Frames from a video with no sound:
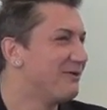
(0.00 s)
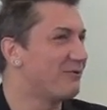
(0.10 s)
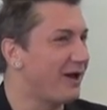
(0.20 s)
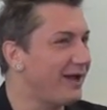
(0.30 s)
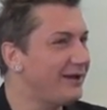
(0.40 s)

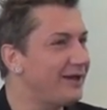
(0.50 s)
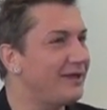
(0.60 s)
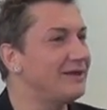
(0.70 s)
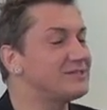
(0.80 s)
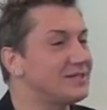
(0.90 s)
Right?
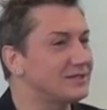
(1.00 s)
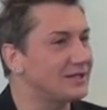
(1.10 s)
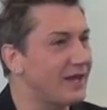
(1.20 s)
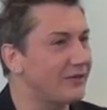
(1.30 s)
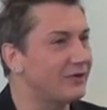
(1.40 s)
And they stick
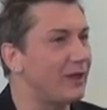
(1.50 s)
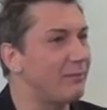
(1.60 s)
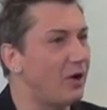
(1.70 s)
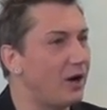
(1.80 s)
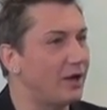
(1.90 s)
together and they
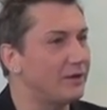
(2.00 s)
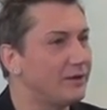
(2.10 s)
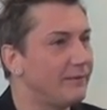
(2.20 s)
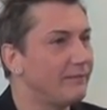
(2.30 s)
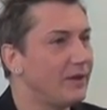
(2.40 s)
bond.
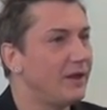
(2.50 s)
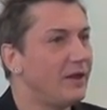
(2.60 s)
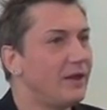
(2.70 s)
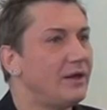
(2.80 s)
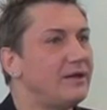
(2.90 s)

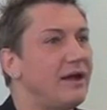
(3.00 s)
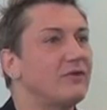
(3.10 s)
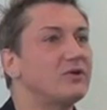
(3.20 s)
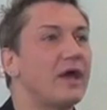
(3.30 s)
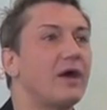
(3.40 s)

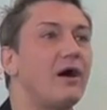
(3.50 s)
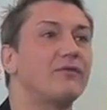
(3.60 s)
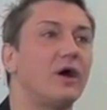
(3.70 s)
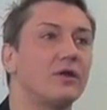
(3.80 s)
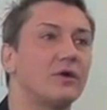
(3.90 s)
Never take off
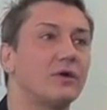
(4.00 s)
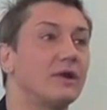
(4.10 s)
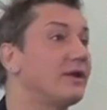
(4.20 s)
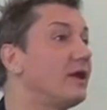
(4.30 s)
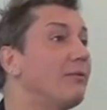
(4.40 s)
color early.
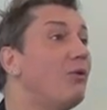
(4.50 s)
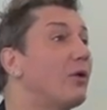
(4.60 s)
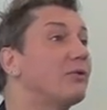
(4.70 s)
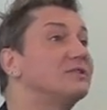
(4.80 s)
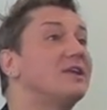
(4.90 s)
The number
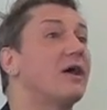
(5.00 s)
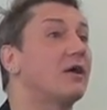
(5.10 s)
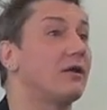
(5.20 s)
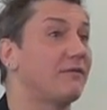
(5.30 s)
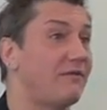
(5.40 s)
one reason hair
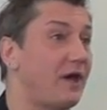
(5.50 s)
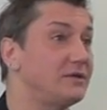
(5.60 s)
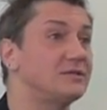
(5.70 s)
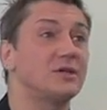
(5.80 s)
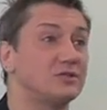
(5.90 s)
color
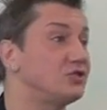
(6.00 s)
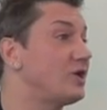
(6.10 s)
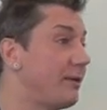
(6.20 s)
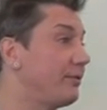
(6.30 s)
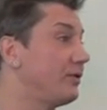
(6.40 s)
fades is because you
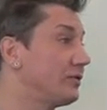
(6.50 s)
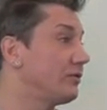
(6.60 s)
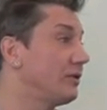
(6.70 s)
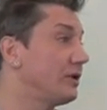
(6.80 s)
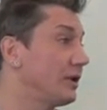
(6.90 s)
shampooed it
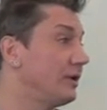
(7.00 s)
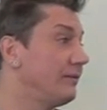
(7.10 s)
too early.